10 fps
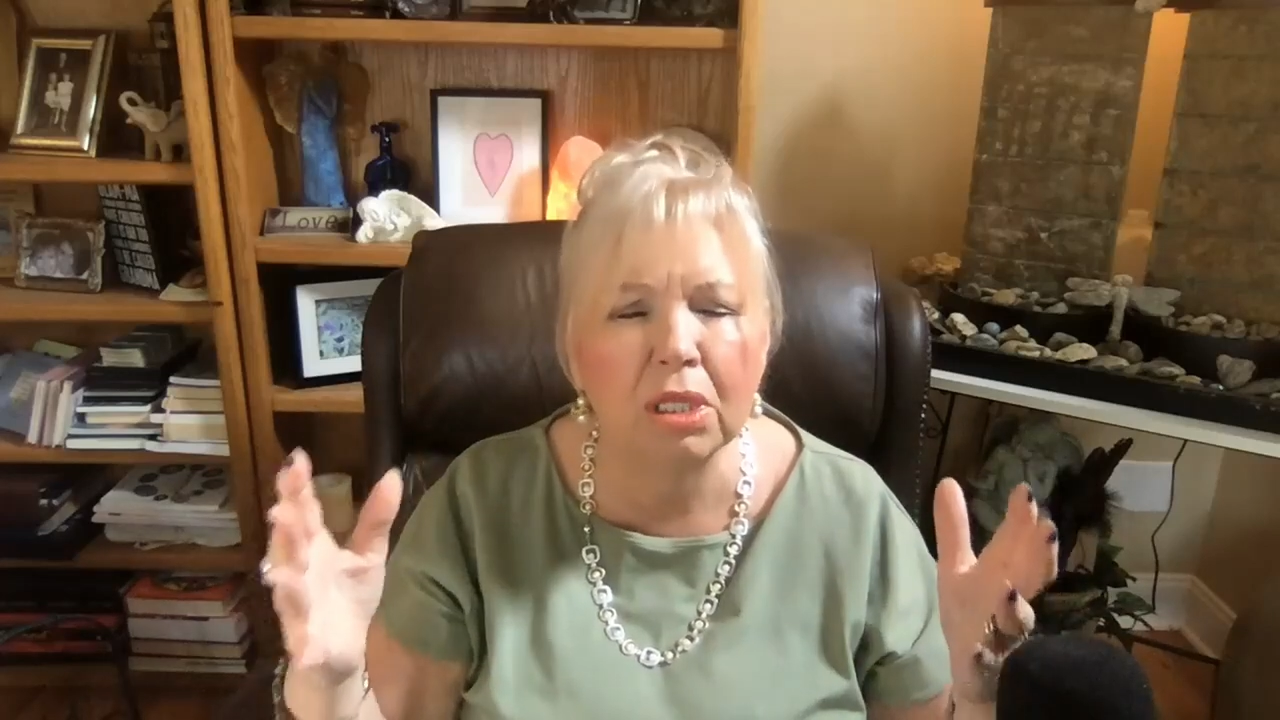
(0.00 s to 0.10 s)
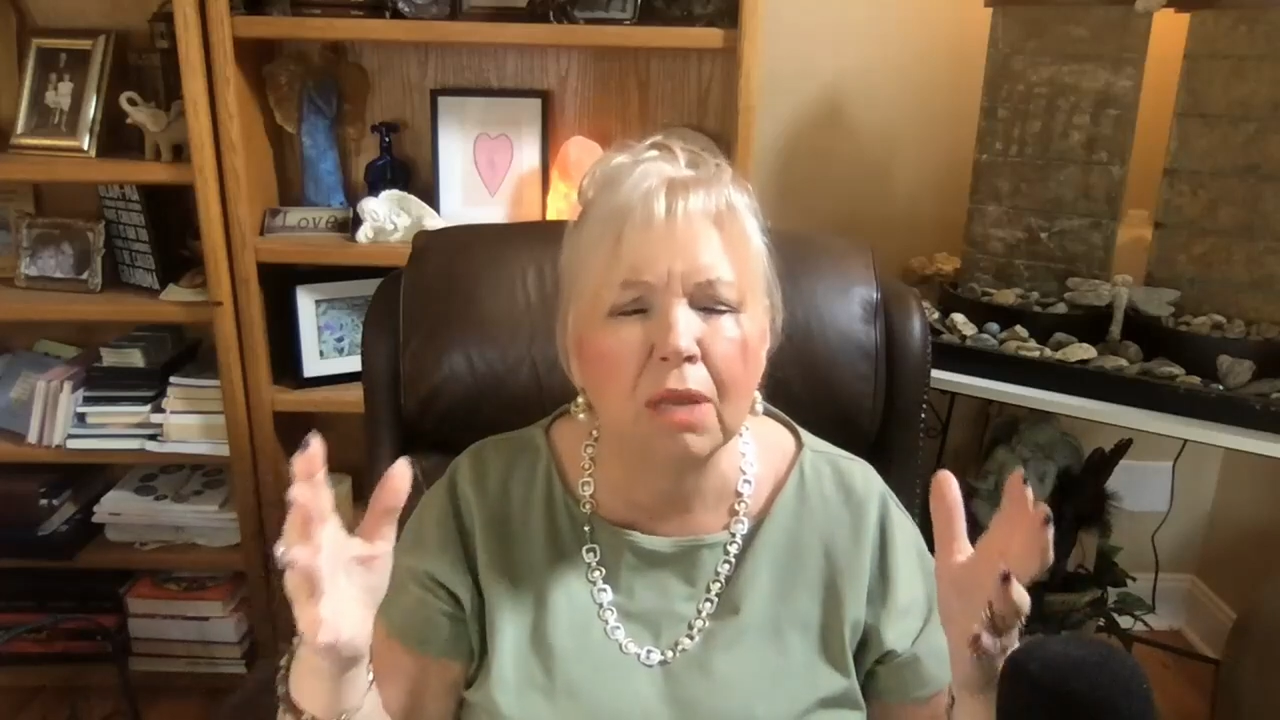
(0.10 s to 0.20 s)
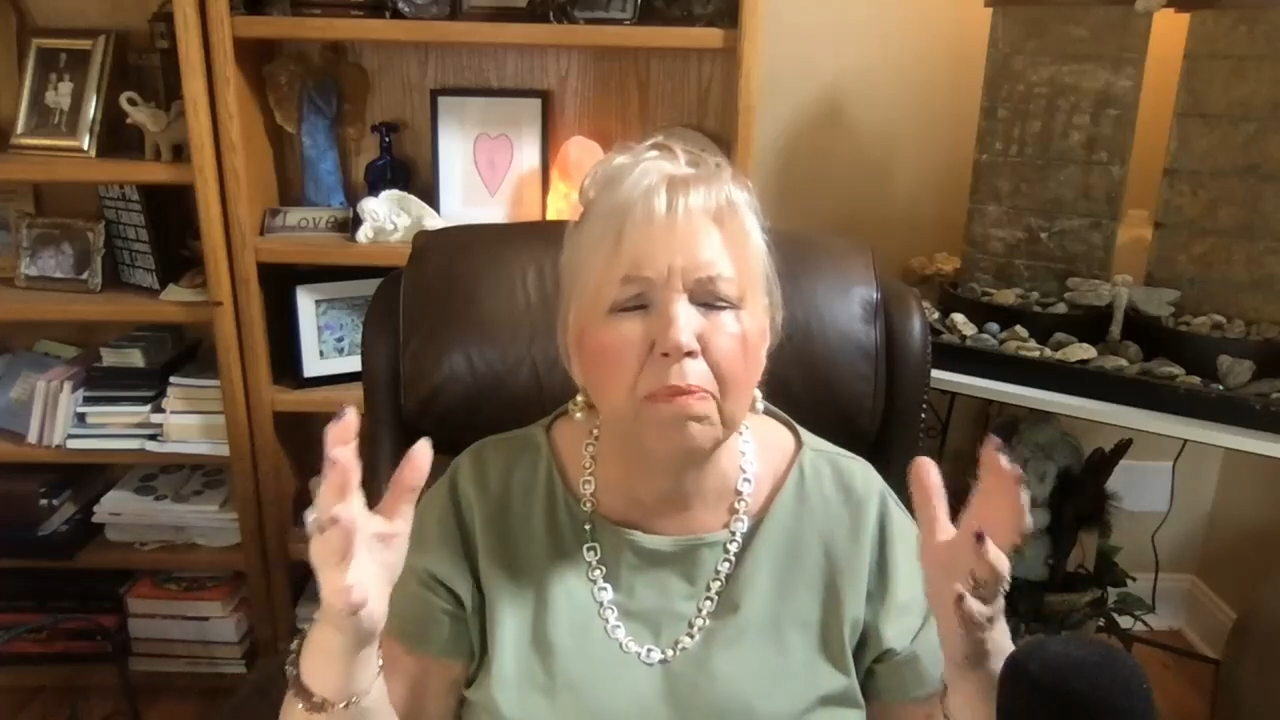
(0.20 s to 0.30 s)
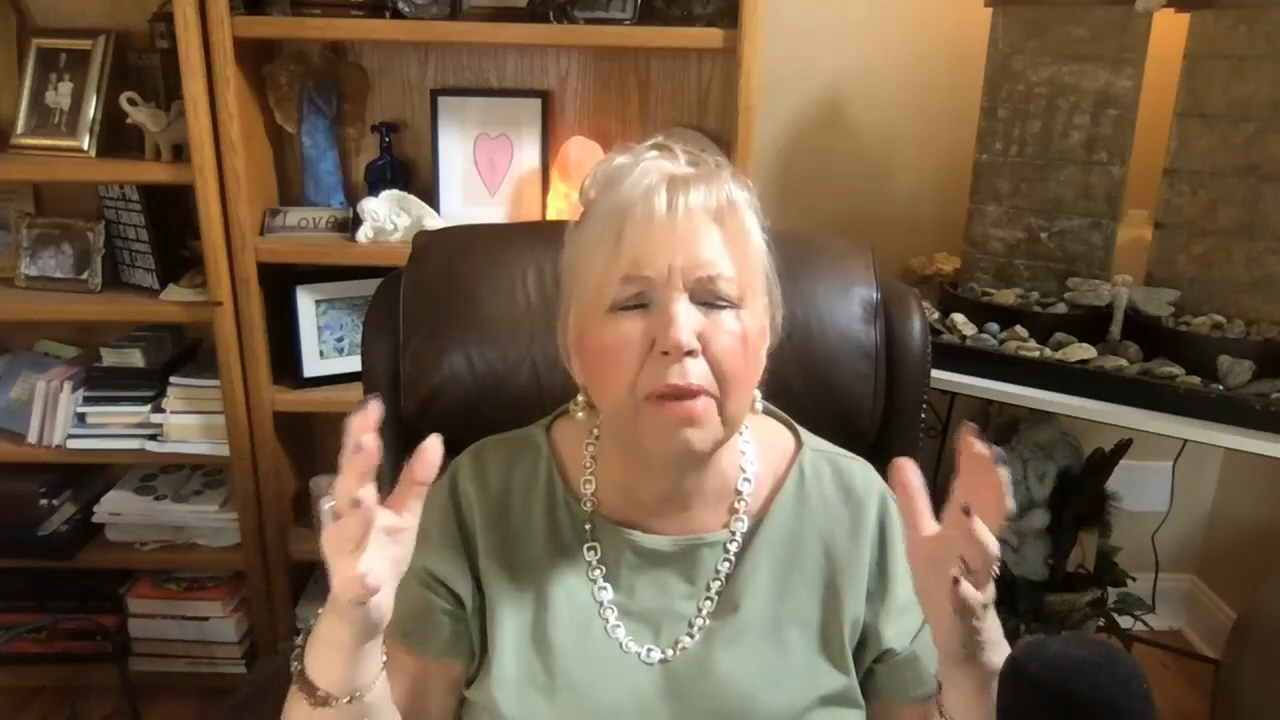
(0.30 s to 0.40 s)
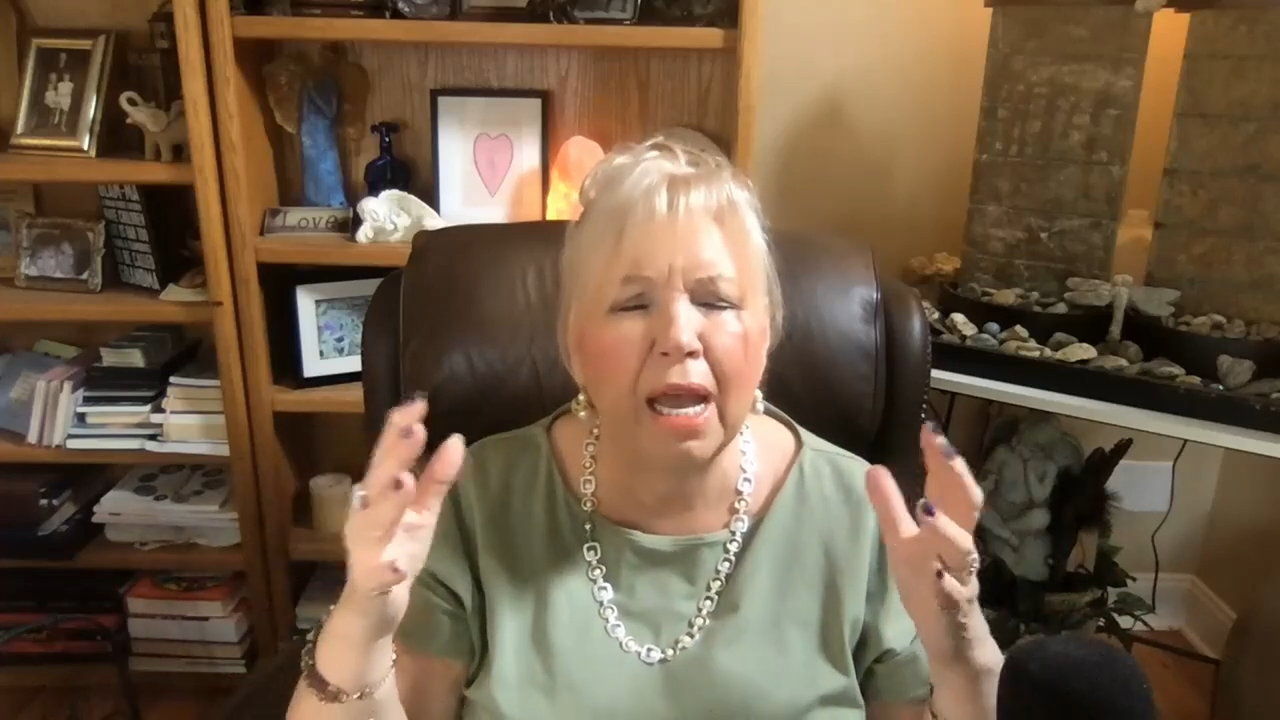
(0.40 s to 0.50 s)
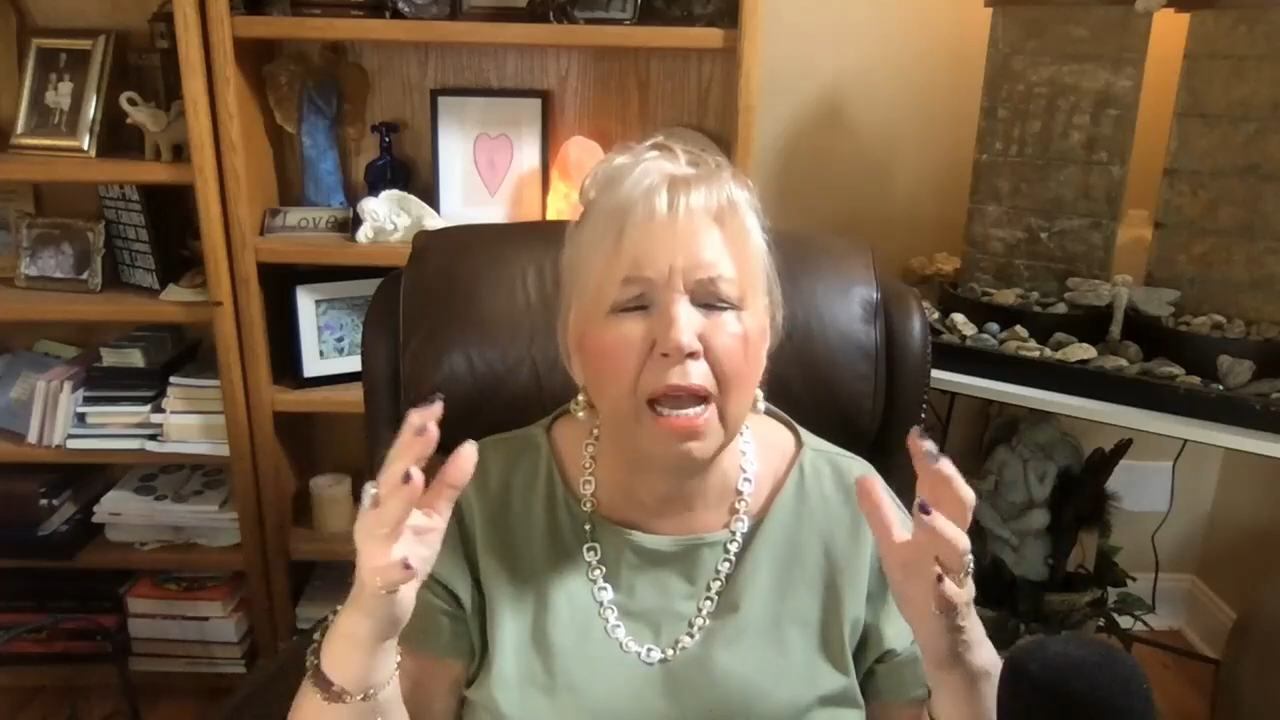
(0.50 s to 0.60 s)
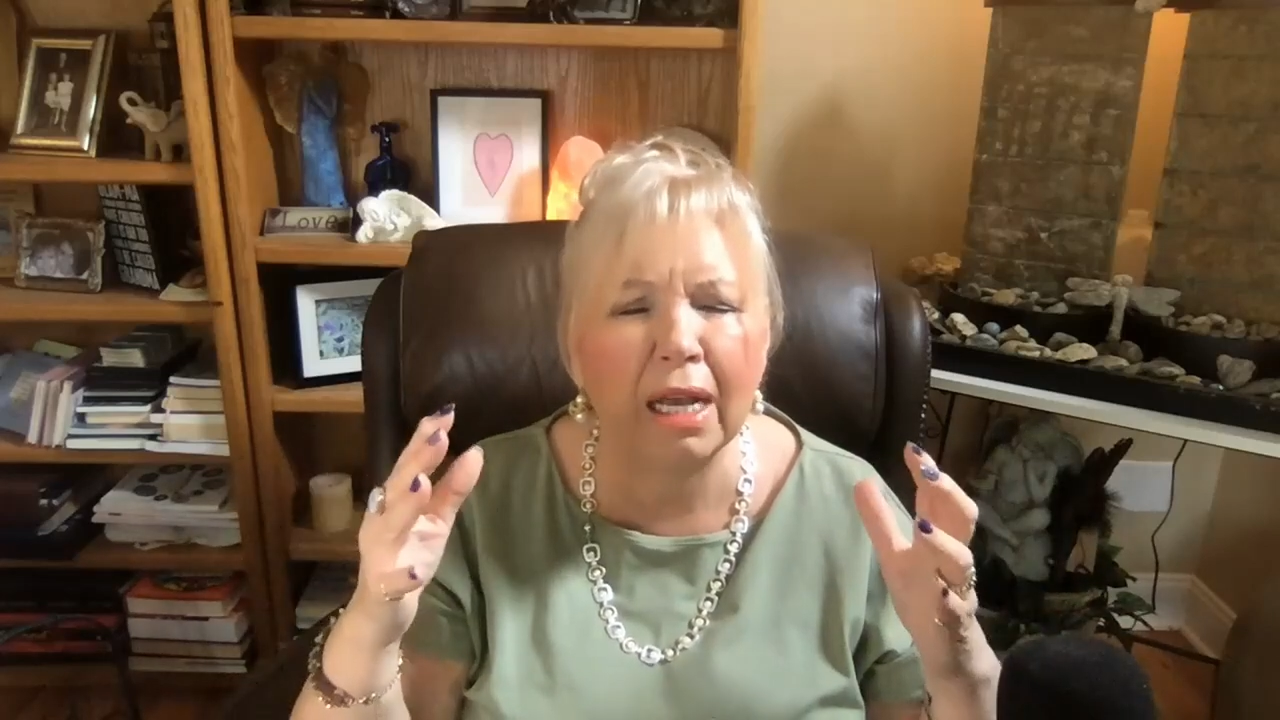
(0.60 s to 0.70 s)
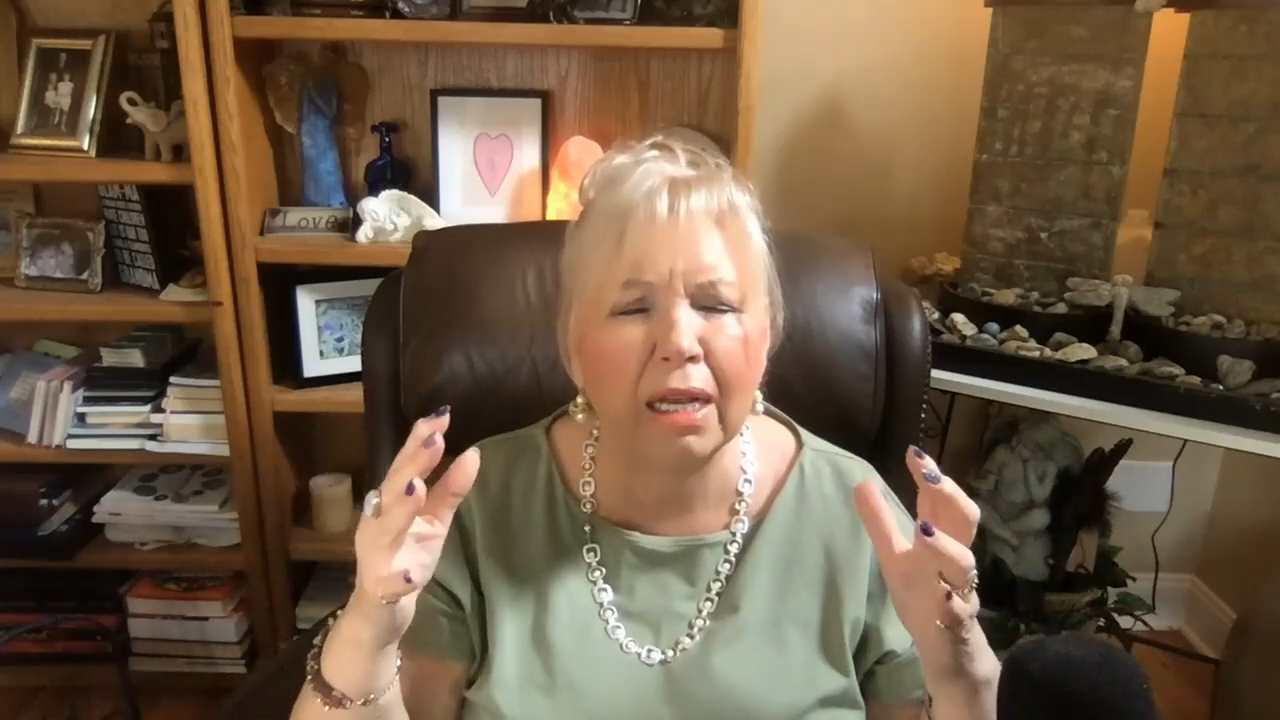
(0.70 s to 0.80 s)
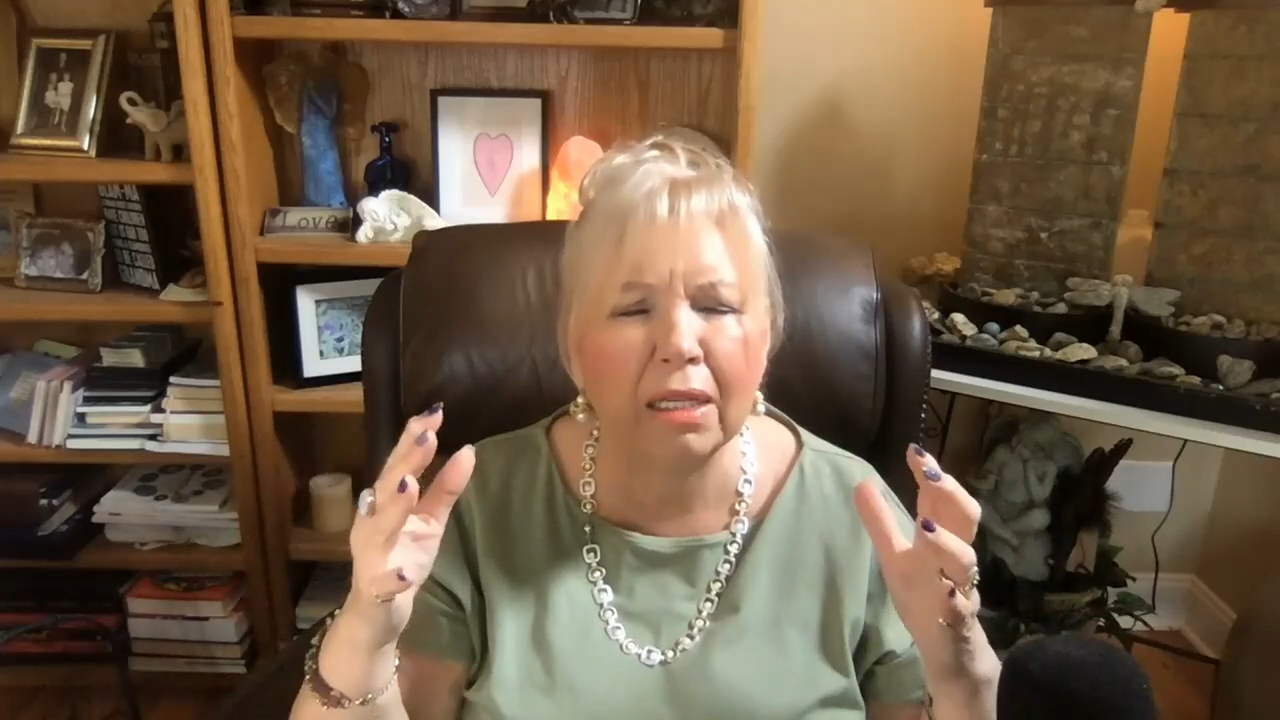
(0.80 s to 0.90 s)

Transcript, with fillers: them back